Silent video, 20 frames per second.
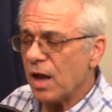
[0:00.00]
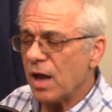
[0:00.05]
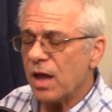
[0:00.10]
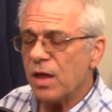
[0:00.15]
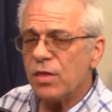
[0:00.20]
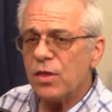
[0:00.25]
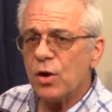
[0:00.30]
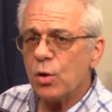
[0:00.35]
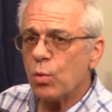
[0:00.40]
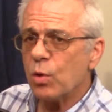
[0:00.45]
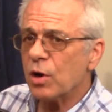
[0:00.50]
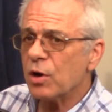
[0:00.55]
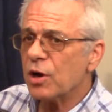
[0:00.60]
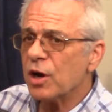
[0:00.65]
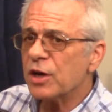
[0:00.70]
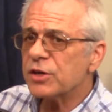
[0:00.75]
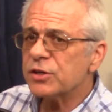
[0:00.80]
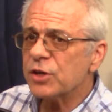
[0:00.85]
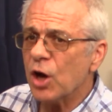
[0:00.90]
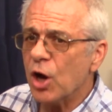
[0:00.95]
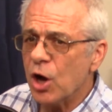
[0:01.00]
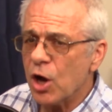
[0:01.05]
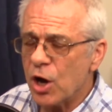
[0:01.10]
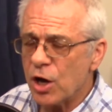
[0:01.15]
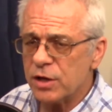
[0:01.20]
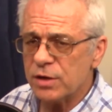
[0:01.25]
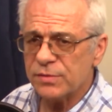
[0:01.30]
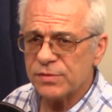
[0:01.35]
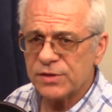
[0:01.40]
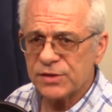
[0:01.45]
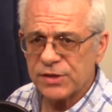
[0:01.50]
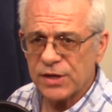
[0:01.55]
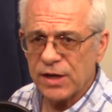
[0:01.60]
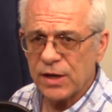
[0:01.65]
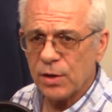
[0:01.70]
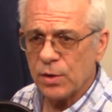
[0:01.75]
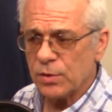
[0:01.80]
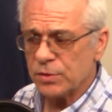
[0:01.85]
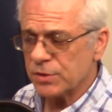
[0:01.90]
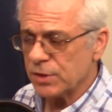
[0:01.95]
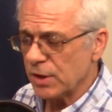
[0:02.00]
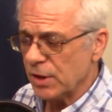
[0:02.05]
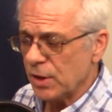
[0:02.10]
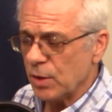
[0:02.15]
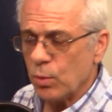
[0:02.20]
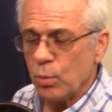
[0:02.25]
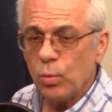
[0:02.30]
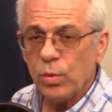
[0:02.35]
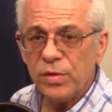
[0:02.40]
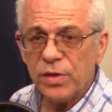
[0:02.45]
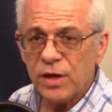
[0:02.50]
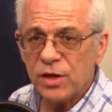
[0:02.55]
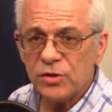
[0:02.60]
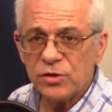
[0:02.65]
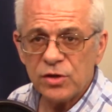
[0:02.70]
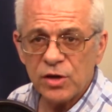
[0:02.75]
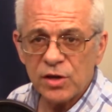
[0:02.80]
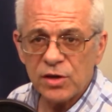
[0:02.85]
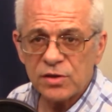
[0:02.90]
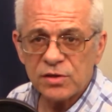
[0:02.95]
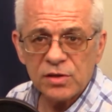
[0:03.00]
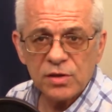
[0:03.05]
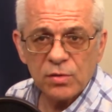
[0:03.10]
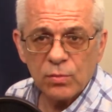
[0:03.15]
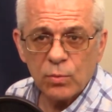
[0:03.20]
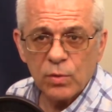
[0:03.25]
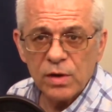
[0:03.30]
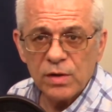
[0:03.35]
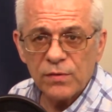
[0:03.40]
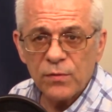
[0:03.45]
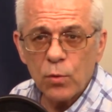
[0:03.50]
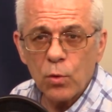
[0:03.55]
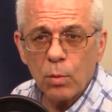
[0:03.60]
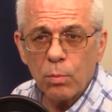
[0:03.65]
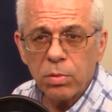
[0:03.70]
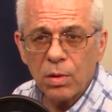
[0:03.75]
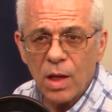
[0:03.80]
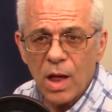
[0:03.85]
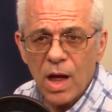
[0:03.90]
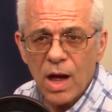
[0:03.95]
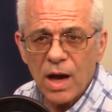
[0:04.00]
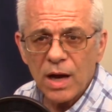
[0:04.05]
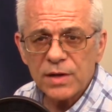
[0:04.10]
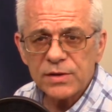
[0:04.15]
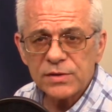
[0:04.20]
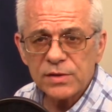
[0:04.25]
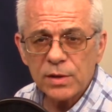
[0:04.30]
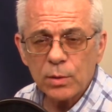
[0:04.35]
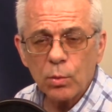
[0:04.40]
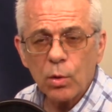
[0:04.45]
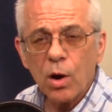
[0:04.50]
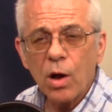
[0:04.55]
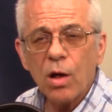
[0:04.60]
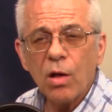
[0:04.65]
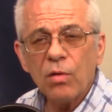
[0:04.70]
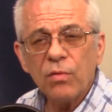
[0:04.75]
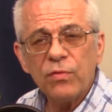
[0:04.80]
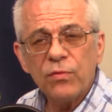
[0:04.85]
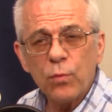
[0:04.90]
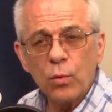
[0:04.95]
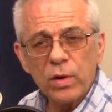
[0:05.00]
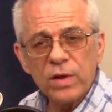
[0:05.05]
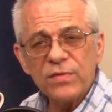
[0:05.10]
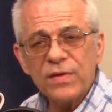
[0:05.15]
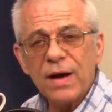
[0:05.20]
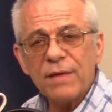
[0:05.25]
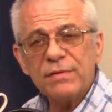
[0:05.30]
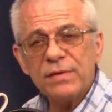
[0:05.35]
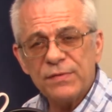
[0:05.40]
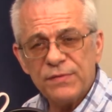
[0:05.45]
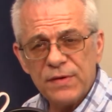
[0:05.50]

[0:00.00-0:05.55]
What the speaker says: And there were a ton of sales within just 3 to 4 blocks. They were all $45,000 to